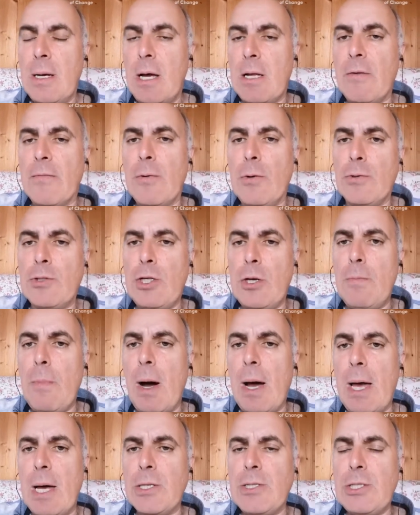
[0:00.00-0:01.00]
And of course, you
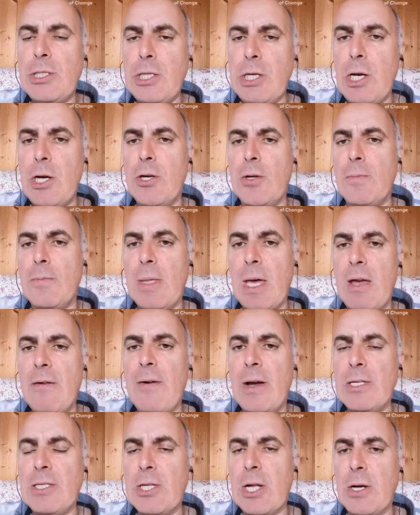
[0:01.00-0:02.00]
might assume that if
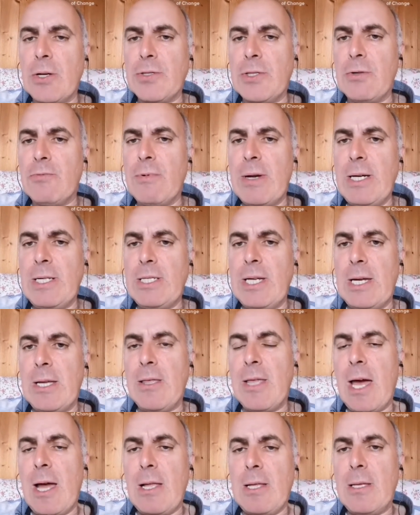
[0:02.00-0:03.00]
I start to read it,
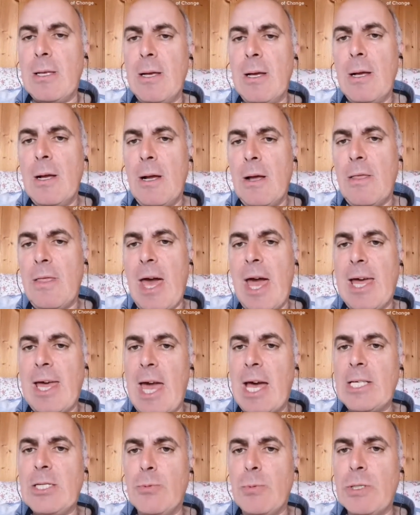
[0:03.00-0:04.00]
then their
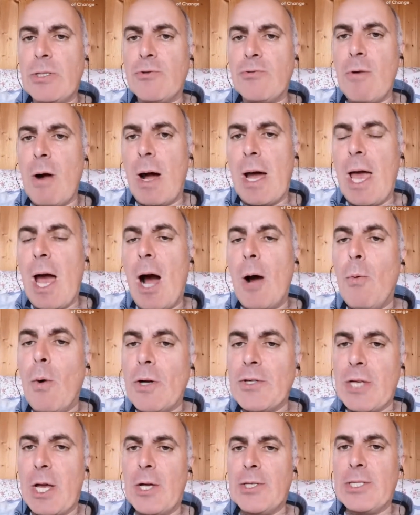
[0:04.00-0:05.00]
guess was right. I
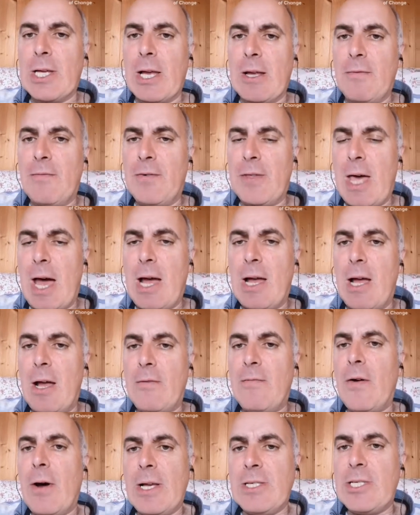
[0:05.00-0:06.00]
was asking for that
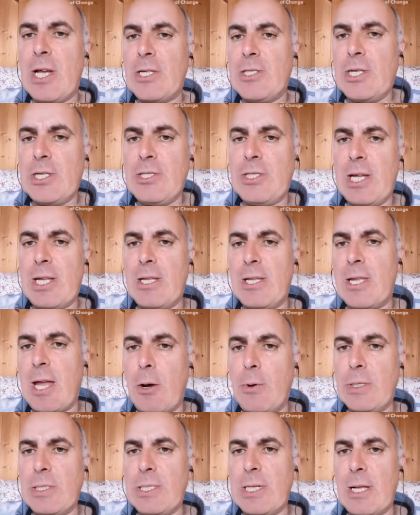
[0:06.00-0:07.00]
advice, I just didn't
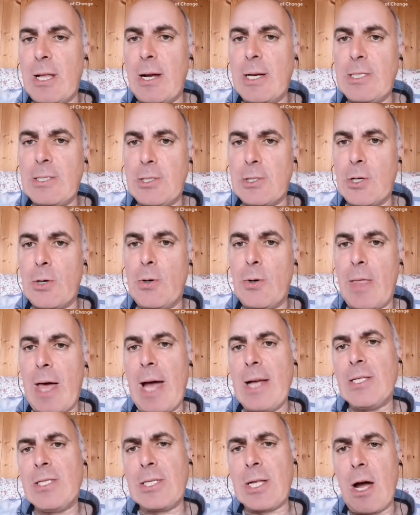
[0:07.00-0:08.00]
know until I saw
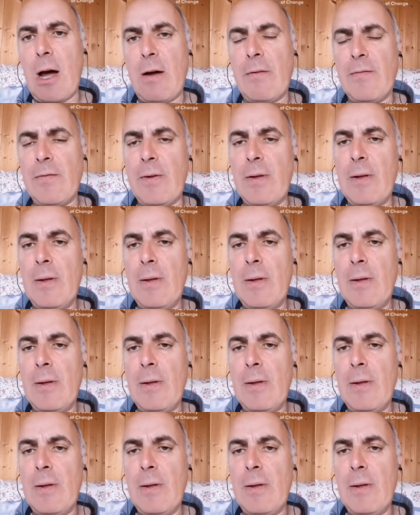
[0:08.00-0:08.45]
that stuff.